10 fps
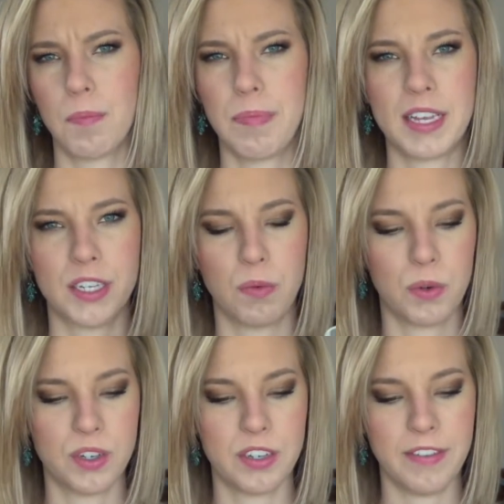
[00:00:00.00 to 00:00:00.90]
Best and
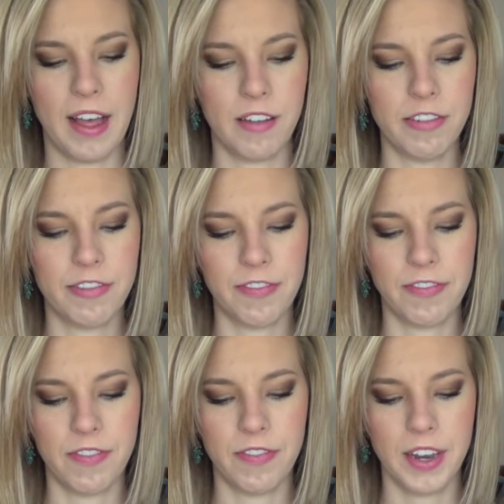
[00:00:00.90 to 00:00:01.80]
Worst of
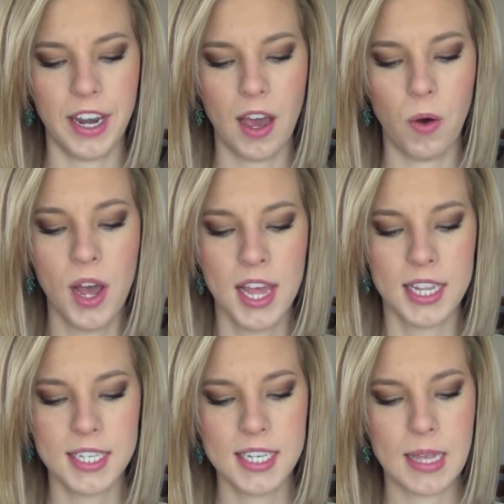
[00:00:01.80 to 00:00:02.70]
e.l.f. video.
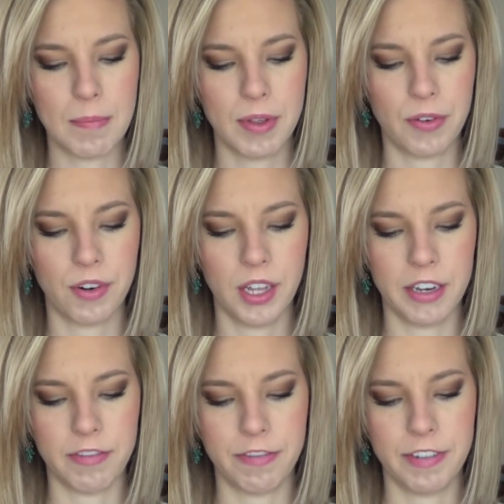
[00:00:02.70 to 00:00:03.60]
This is the Mineral
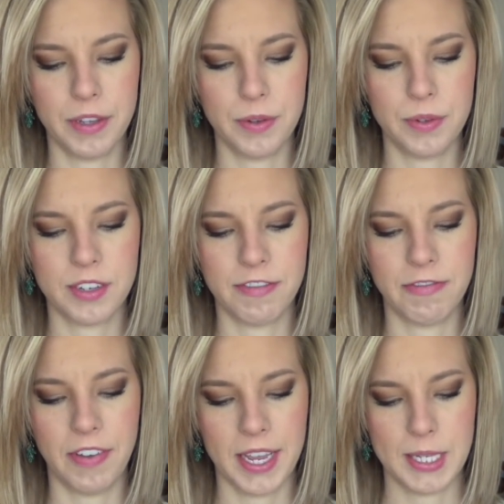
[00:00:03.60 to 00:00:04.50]
Infused
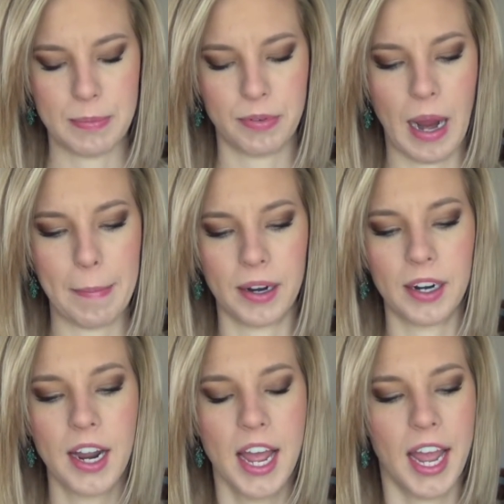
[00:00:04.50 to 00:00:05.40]
Face
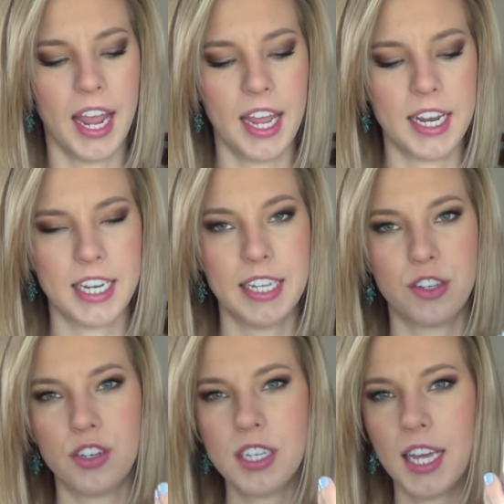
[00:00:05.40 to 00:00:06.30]
Primer, and it's
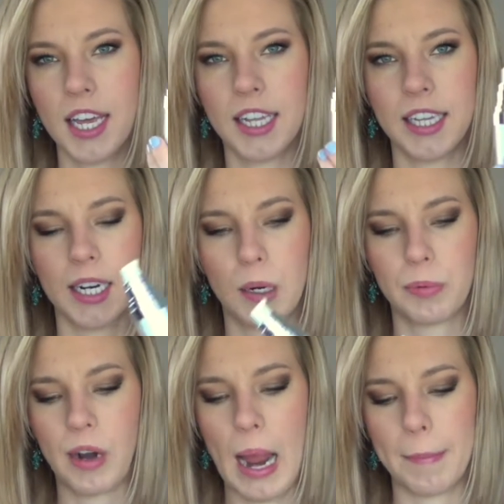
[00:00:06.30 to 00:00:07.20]
just a clear
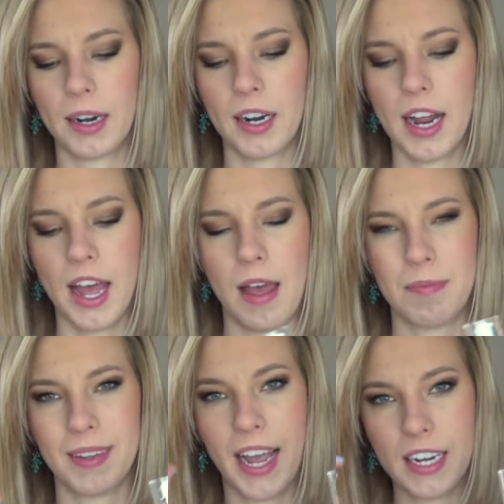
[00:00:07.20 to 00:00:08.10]
primer,
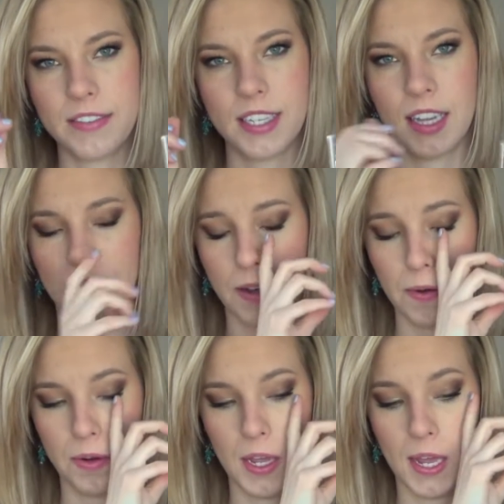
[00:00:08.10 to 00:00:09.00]
kind of
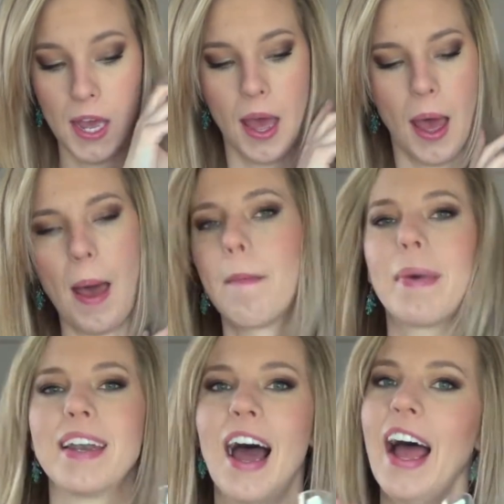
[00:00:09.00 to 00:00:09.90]
silicone-y,
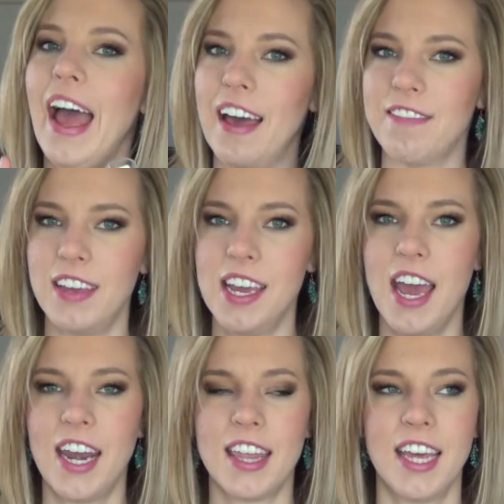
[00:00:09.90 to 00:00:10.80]
but not heavy,
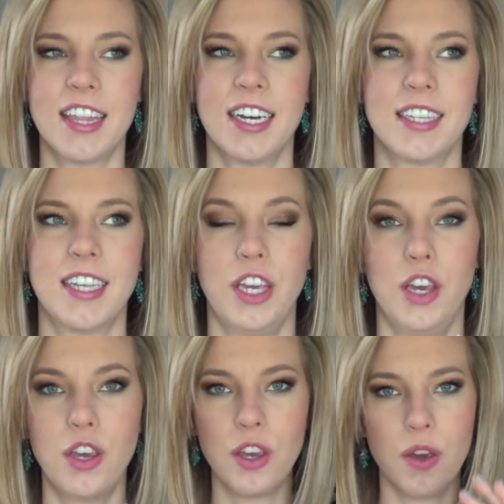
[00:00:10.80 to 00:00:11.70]
and I think that's like
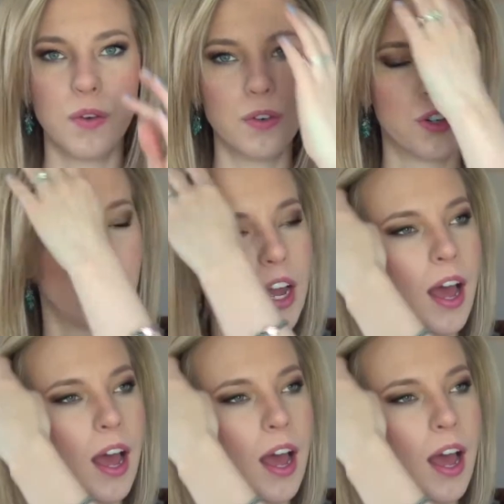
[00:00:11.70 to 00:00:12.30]
huge